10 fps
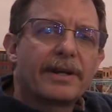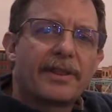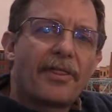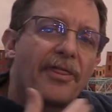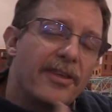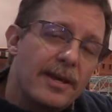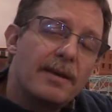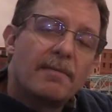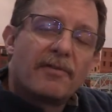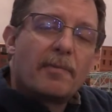at the
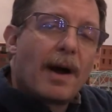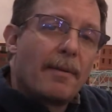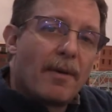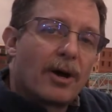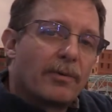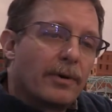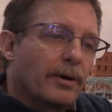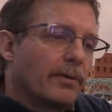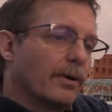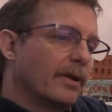theme of my model
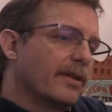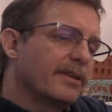railroad.